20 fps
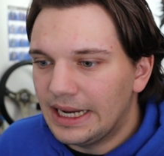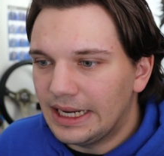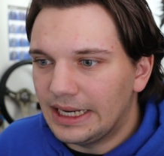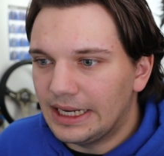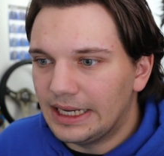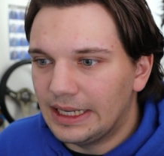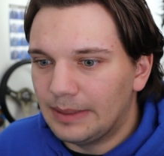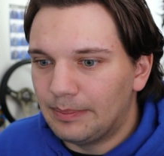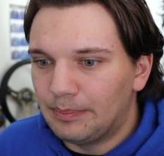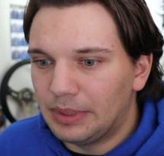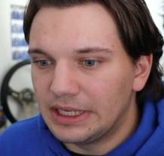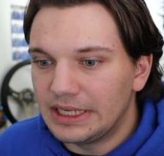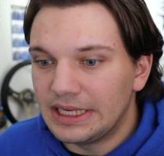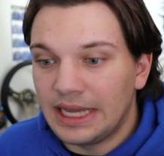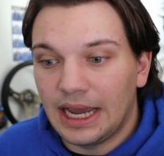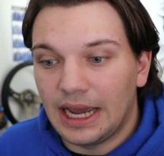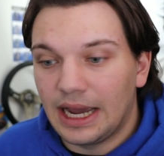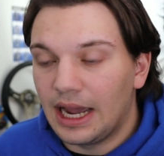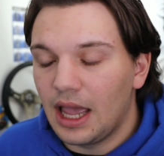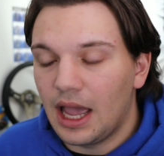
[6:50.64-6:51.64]
But
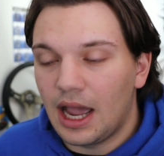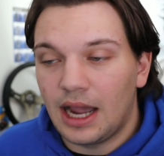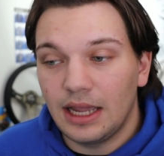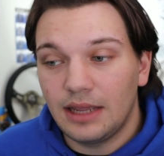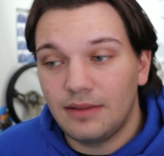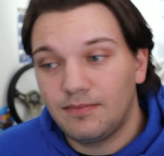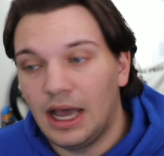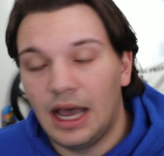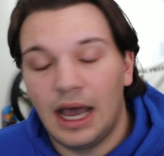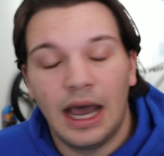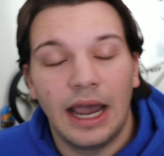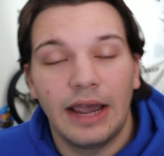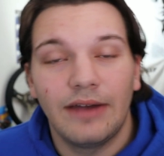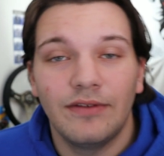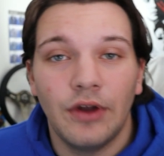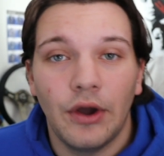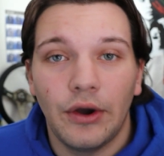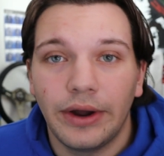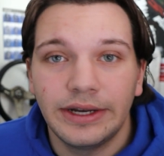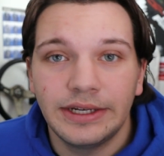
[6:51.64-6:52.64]
yeah, I
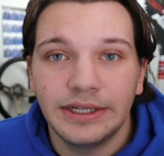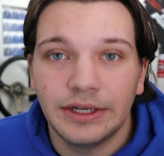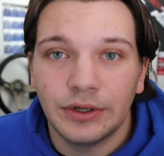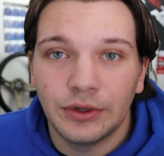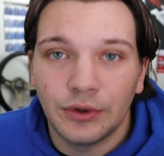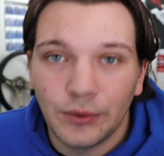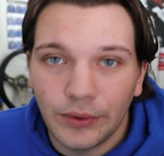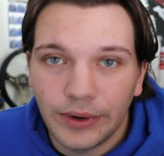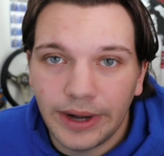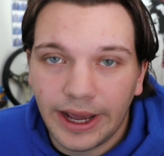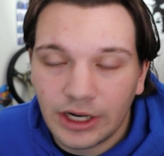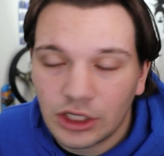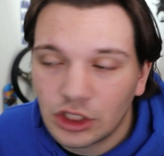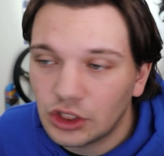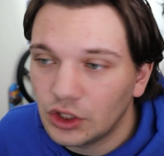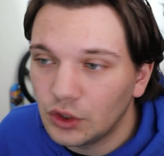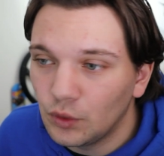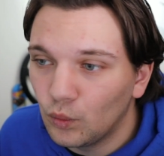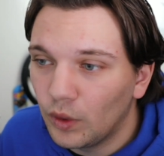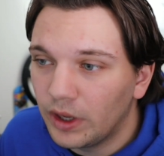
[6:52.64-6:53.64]
have no idea who would
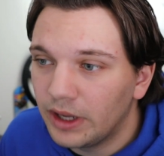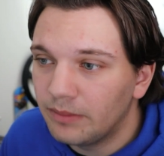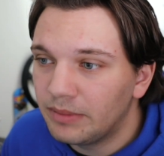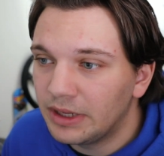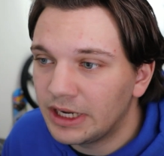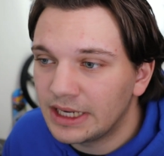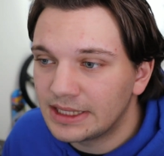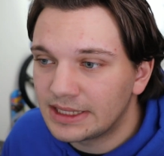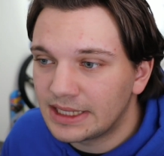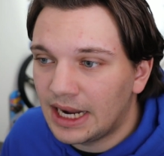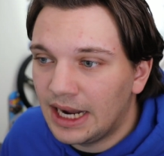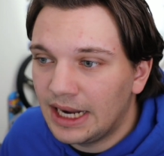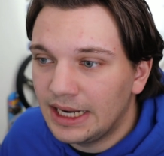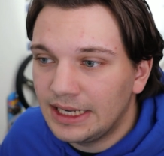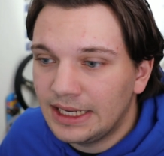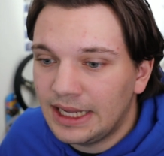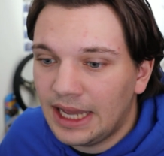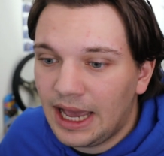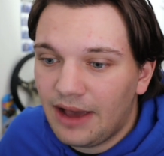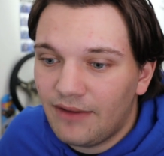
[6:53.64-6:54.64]
actually win, because
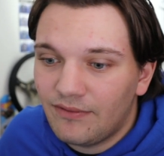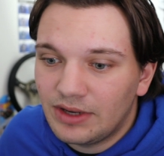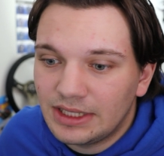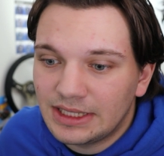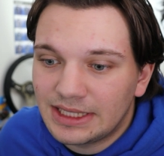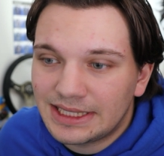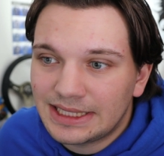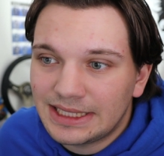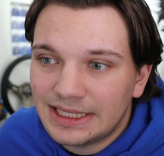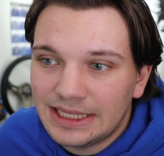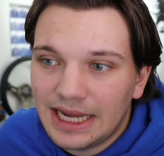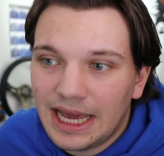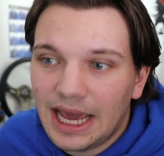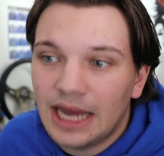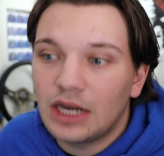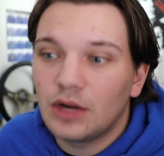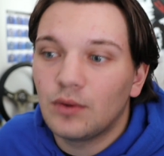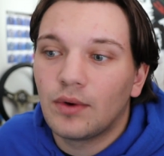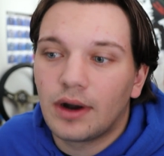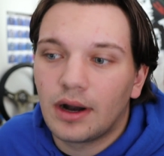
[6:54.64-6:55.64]
I haven't seen
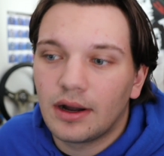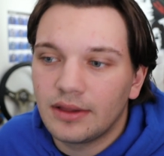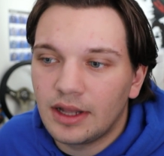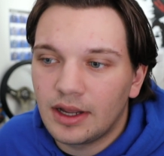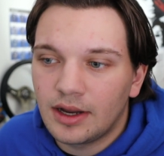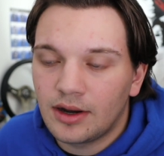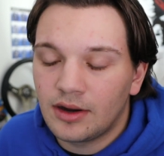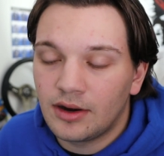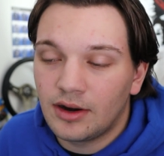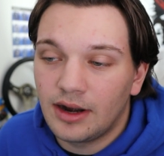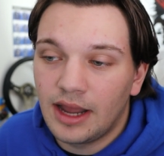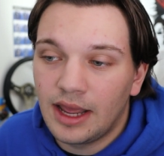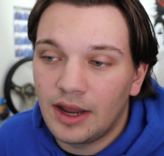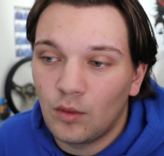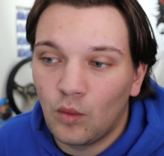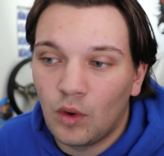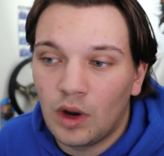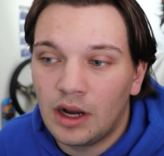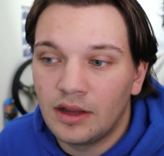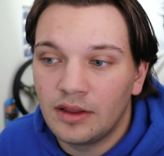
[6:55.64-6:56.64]
anywhere on the
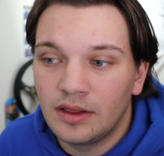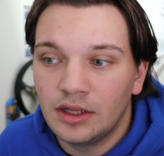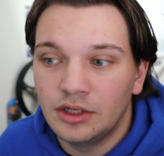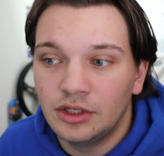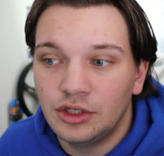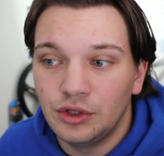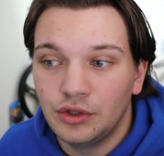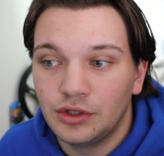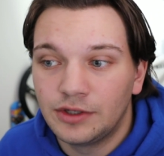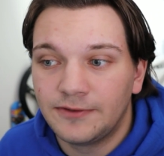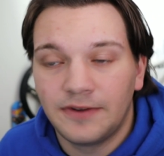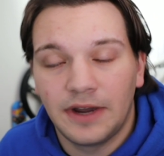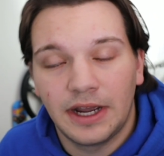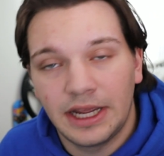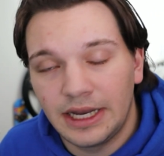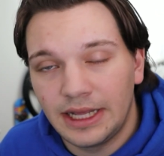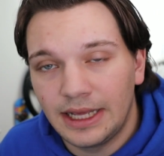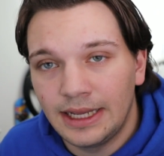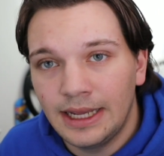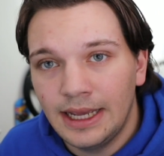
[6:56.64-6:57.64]
internet where the Deuce
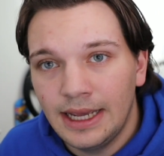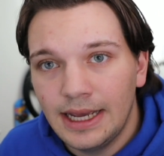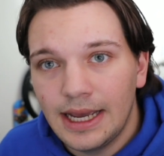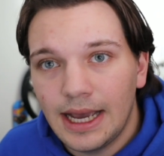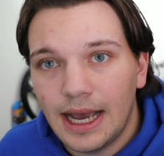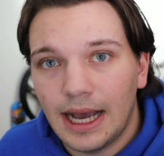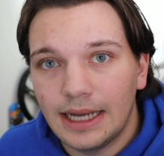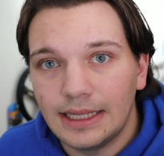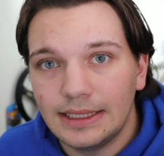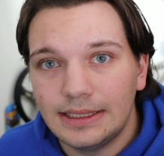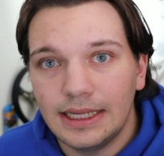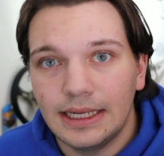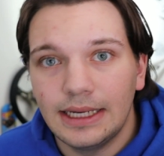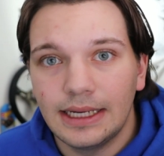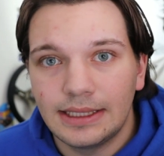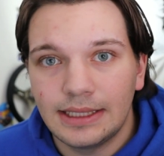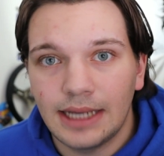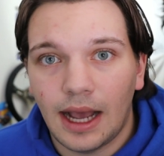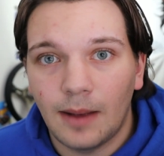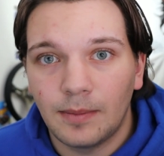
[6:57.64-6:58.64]
Vienne did
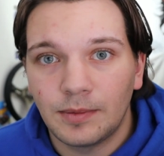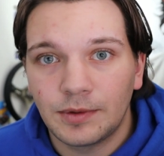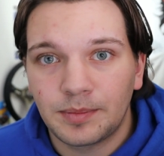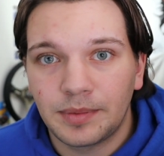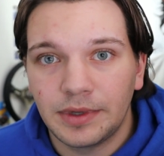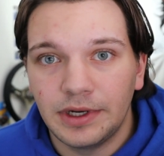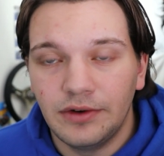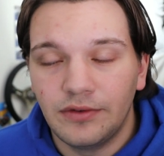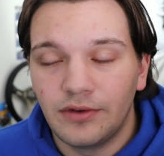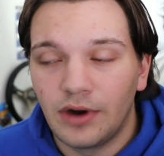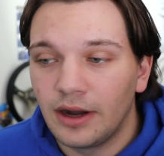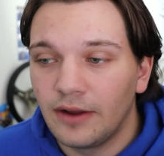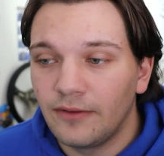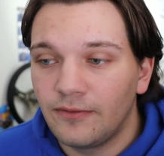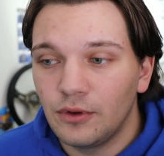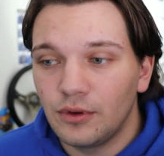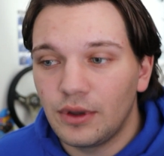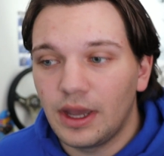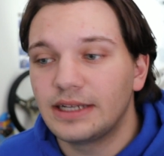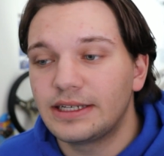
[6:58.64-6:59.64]
a top speed run.
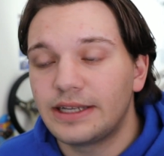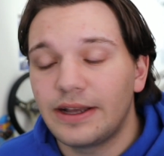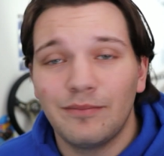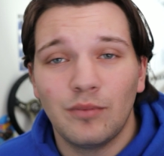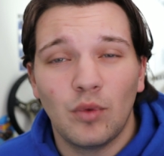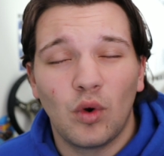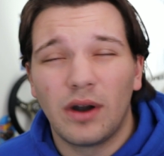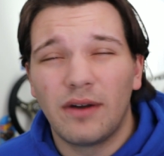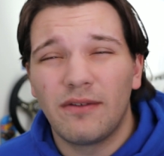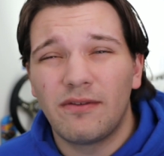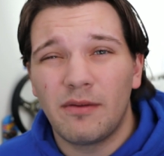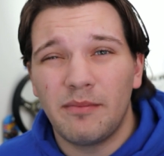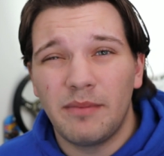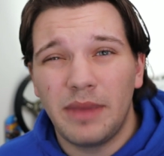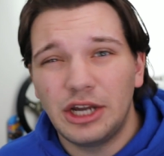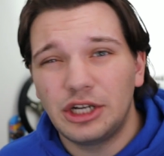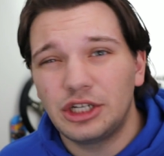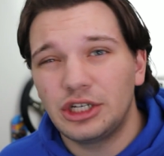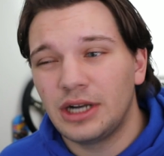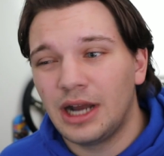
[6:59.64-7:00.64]
If you guys have more
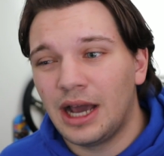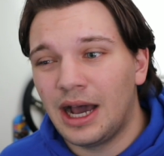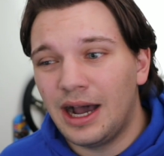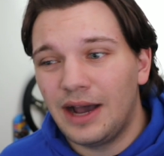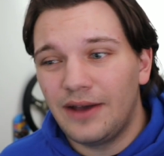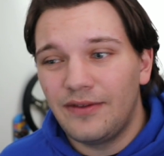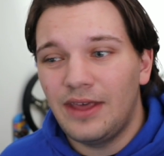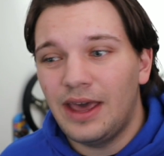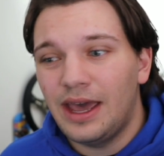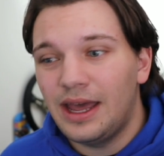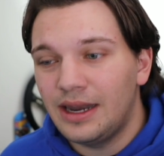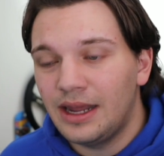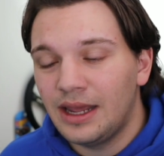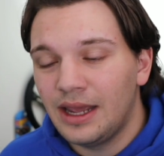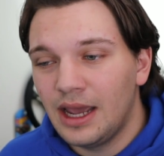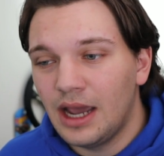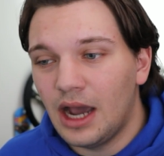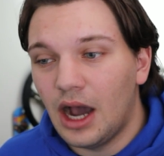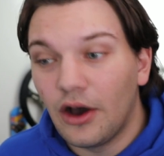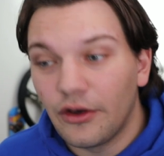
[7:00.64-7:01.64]
information on that
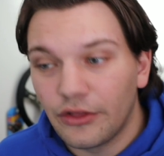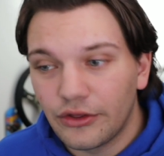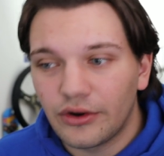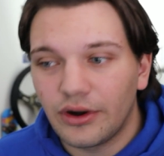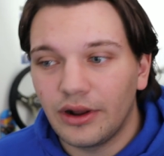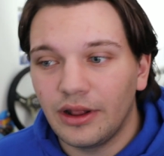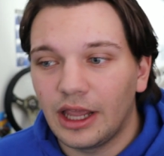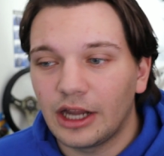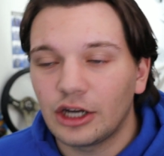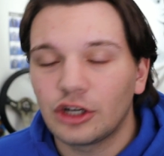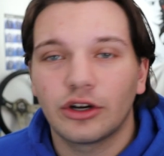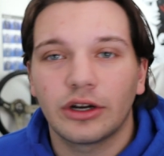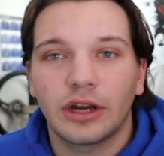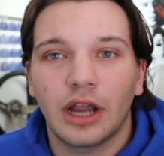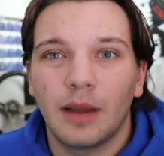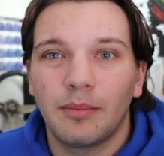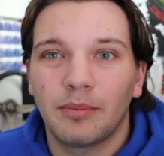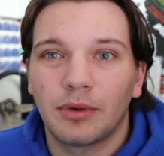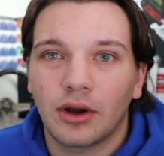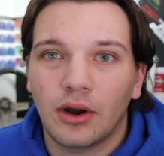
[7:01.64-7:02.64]
other electric
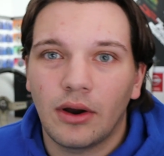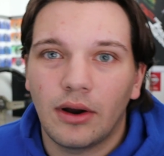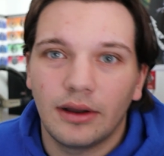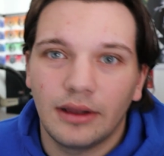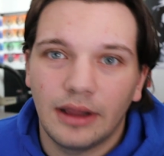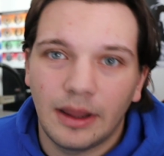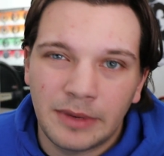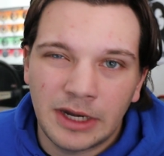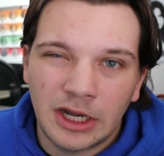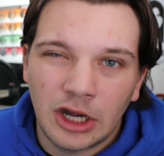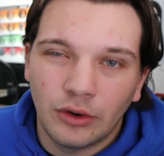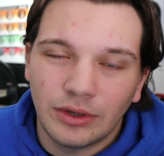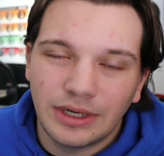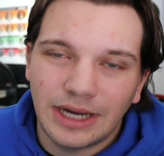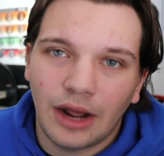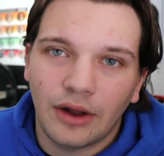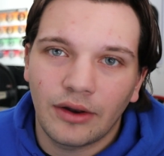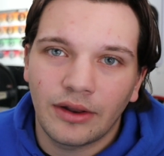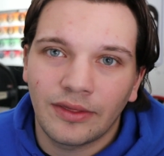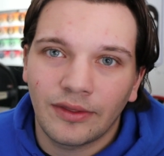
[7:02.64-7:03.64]
hypercar, let me know
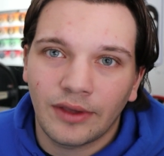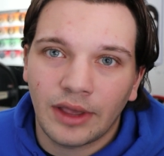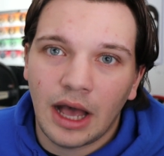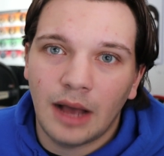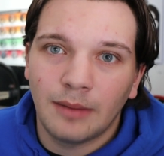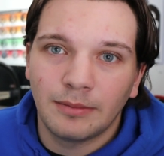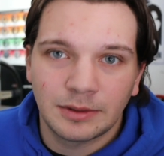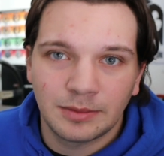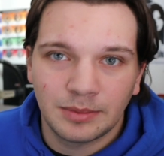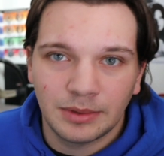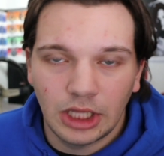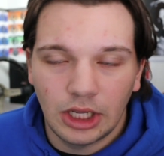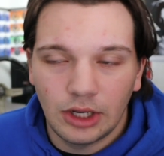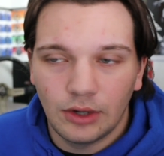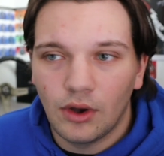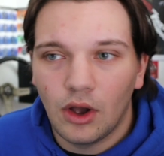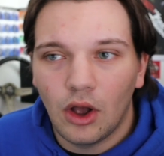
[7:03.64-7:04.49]
down in the comments below.